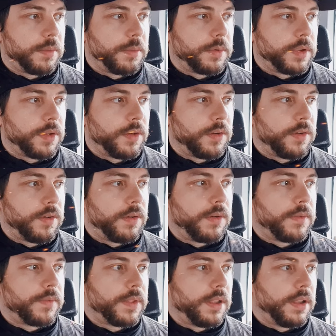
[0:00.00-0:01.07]
your
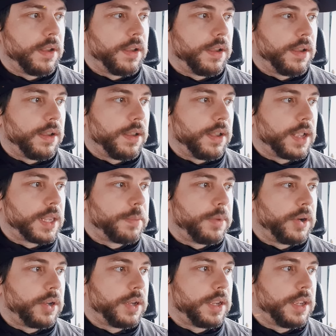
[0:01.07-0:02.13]

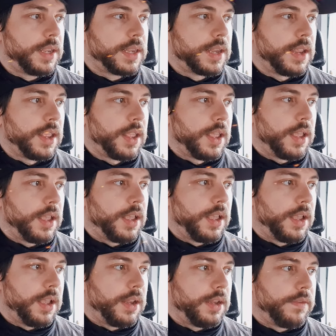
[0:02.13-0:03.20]
expertise,
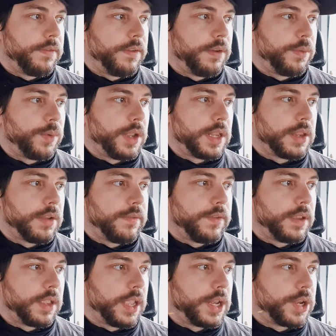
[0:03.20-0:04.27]
different ways of
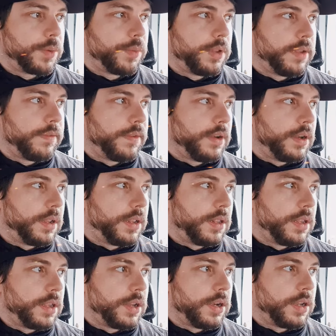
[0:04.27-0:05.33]
engaging with different
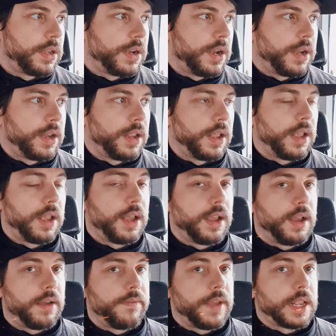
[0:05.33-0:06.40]
industries,
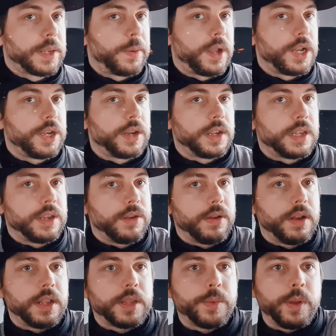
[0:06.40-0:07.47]
right? Thanks for watching. See you
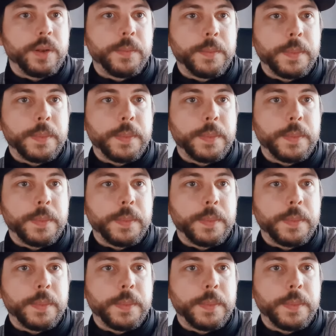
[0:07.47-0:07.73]
next one.